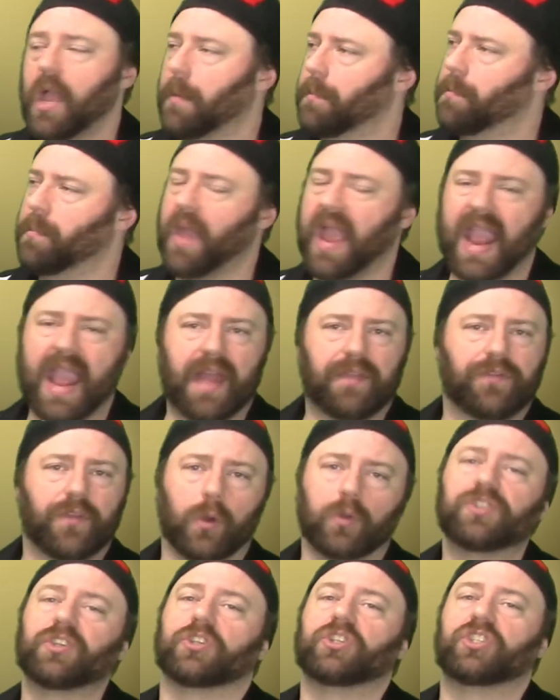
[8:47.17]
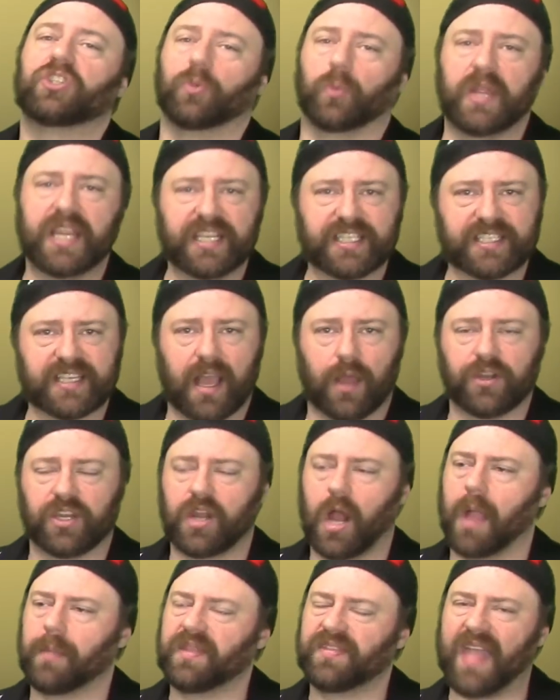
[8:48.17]
Man, those are sweet sounding.
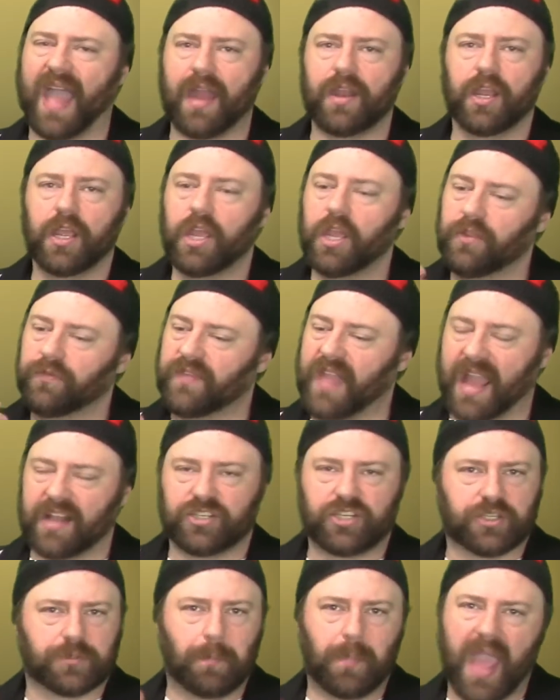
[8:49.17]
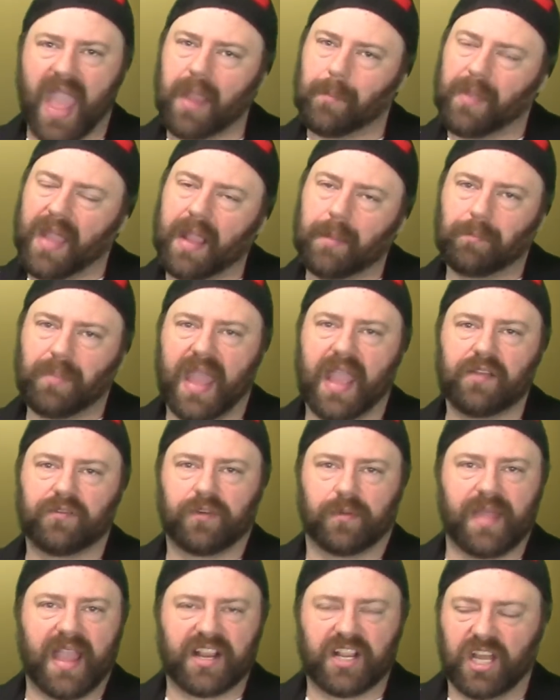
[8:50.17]
I mean, that just bang, bang, bang
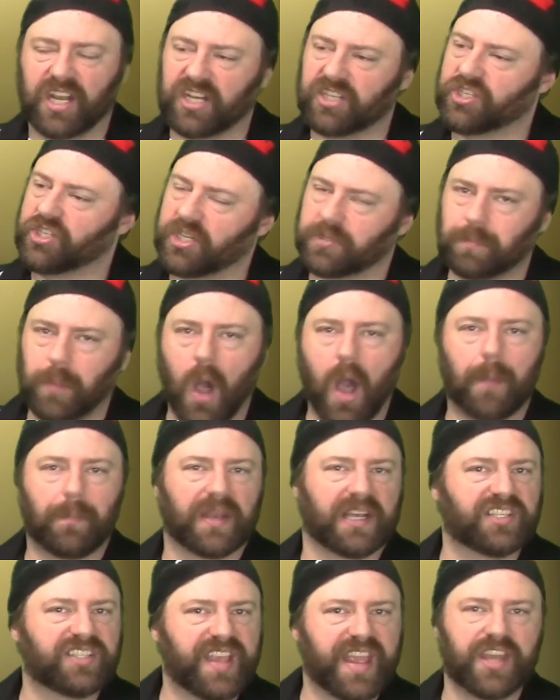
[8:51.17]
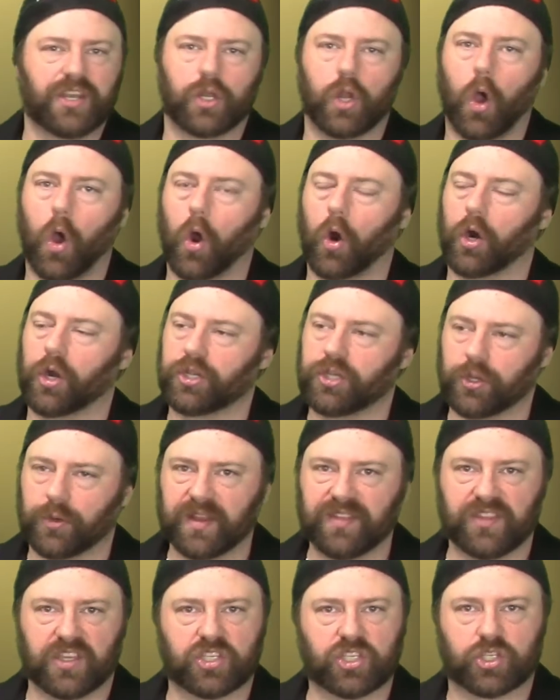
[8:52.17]
from that gun, it's just popping, it's hitting hard. You're
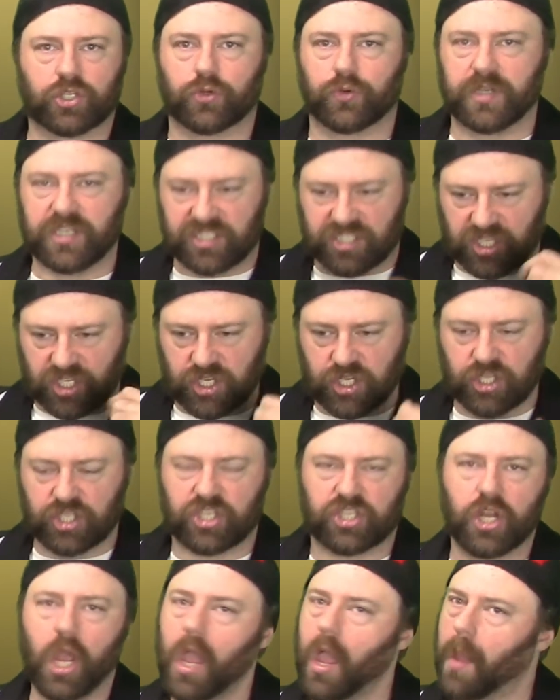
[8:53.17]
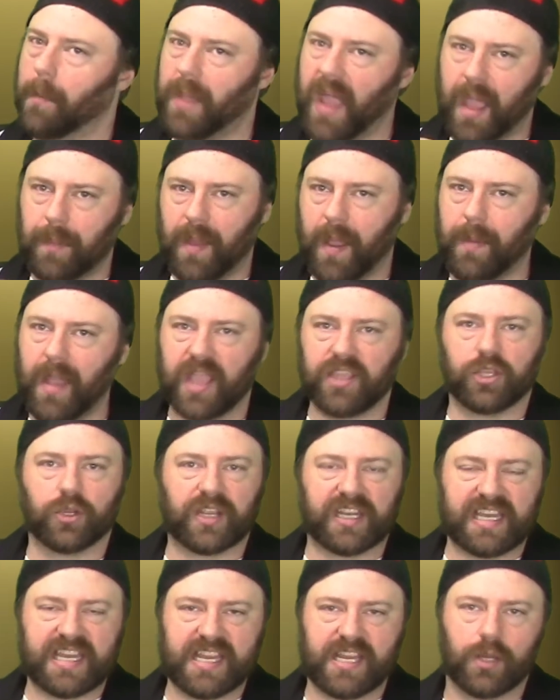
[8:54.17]
in the streets and you just, bah, bah, bah, you
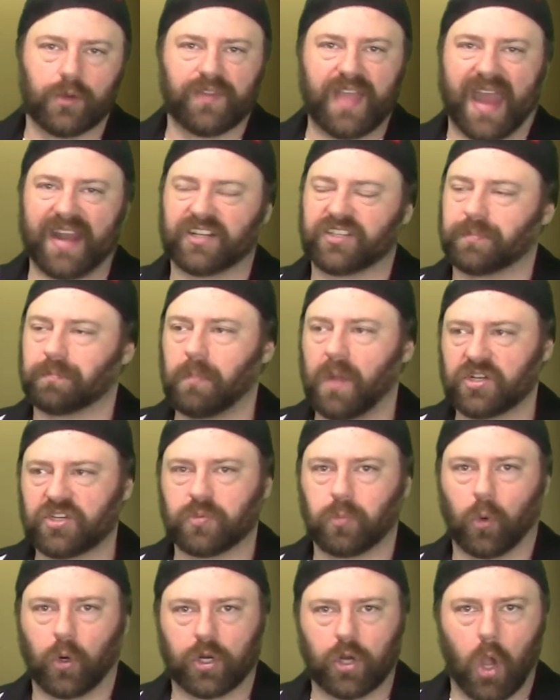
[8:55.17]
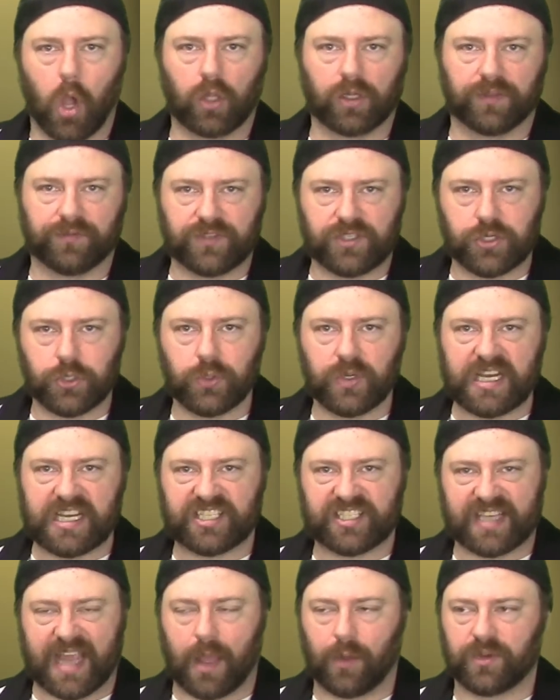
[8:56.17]
can hear that. It's much more Call of Duty
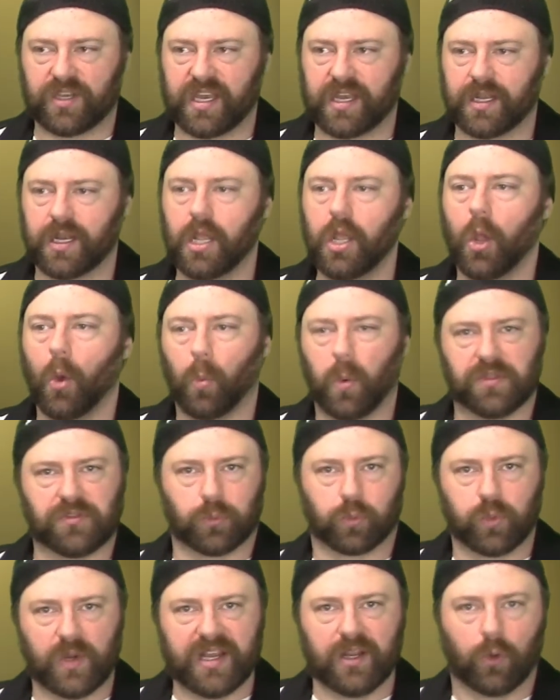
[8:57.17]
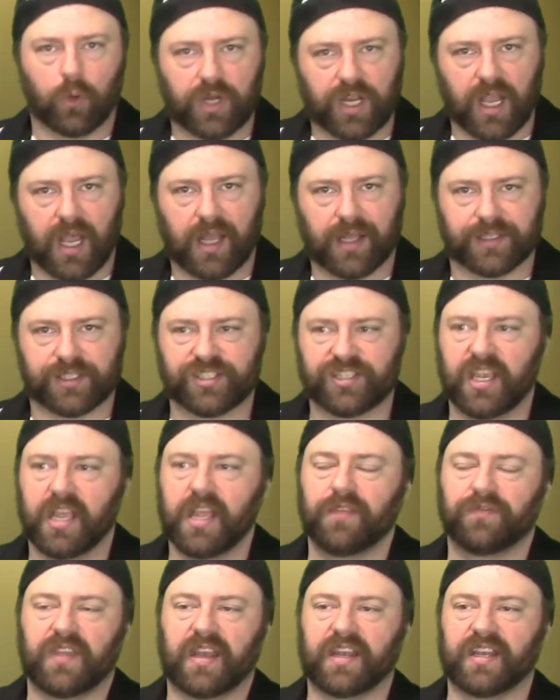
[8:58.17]
sounding with real guns
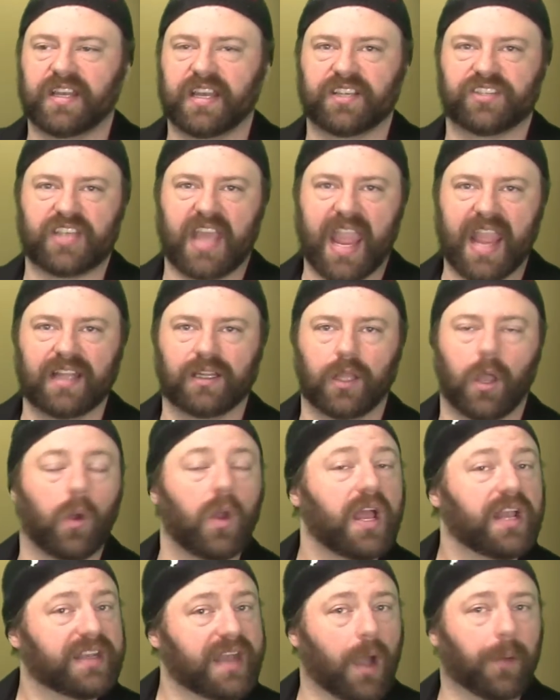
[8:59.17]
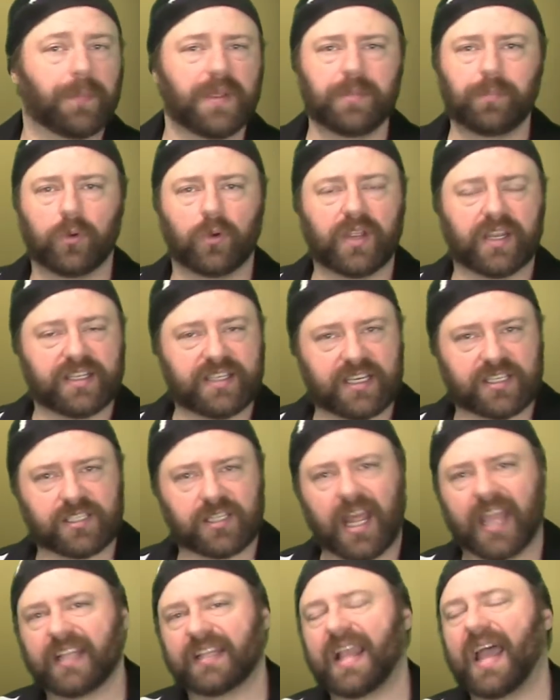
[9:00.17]
than it is Halo. Now, people can
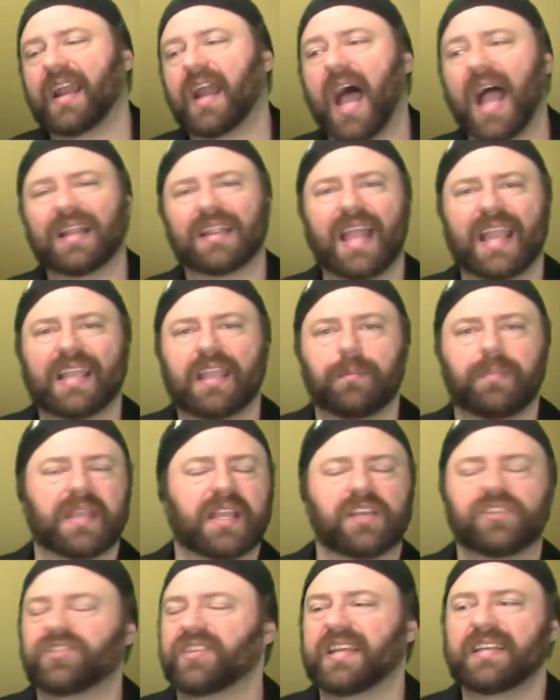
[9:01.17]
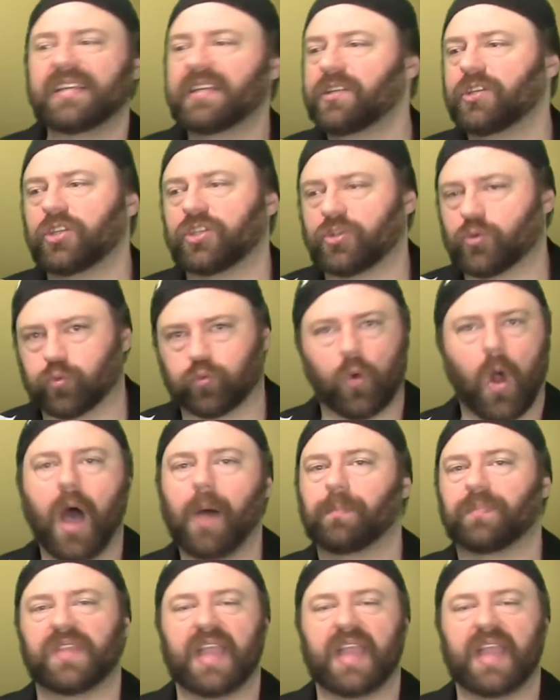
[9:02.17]
dislike that. I like it because they didn't drop the